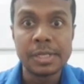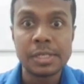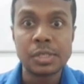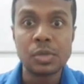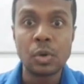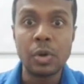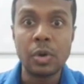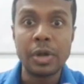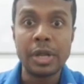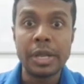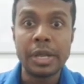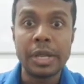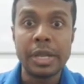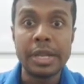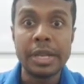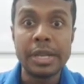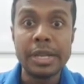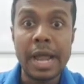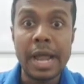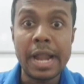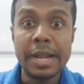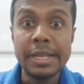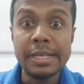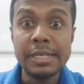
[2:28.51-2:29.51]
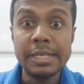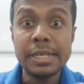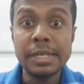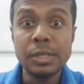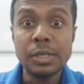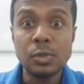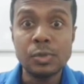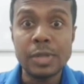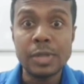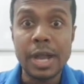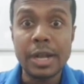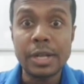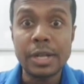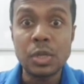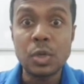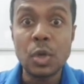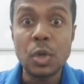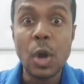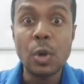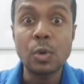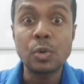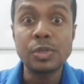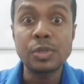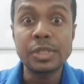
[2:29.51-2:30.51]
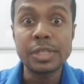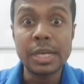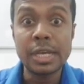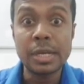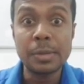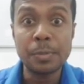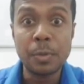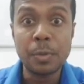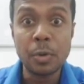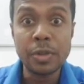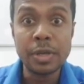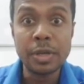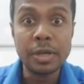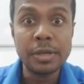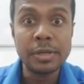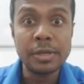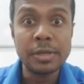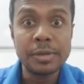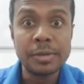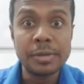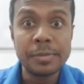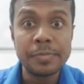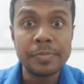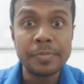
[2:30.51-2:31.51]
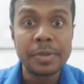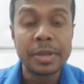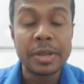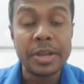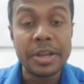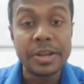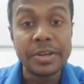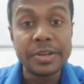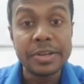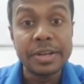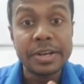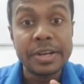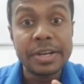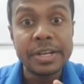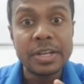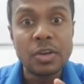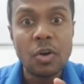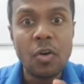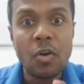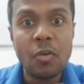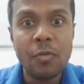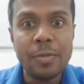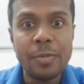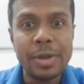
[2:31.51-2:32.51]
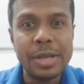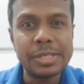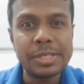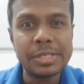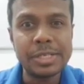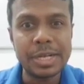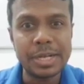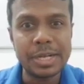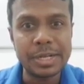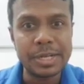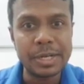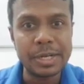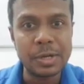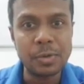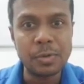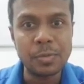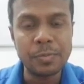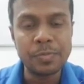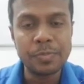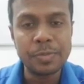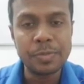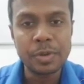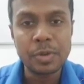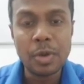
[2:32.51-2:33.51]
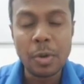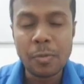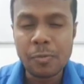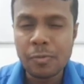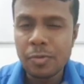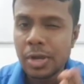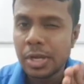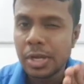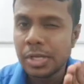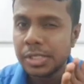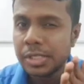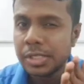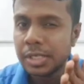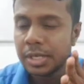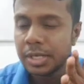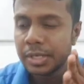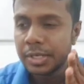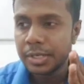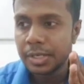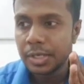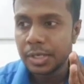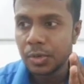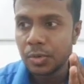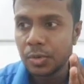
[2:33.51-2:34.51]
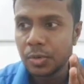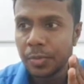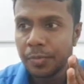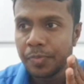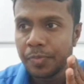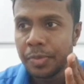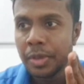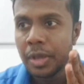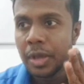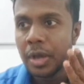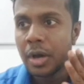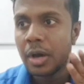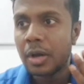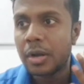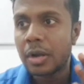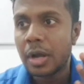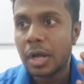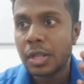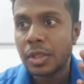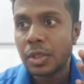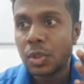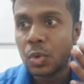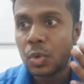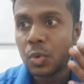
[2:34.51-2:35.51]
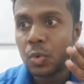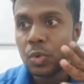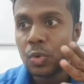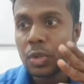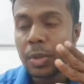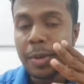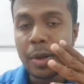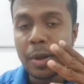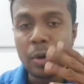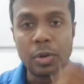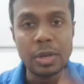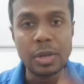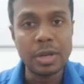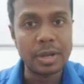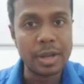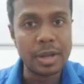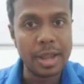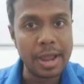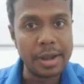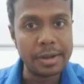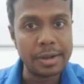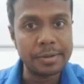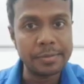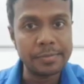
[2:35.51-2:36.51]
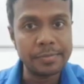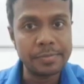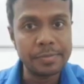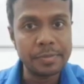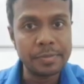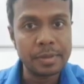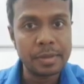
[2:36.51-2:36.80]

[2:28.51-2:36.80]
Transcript: So in addition to that, you have to check for the integrity of facial nerve. Your facial nerve runs through the parotid gland.